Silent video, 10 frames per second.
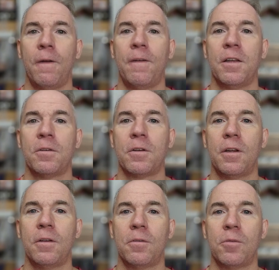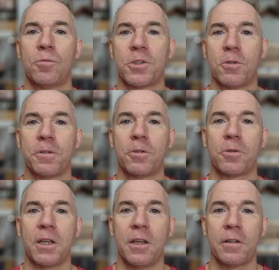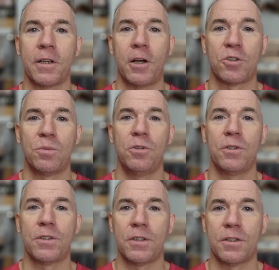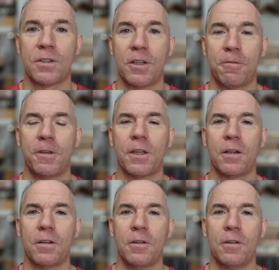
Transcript: in resolving or healing autoimmune diseases. I think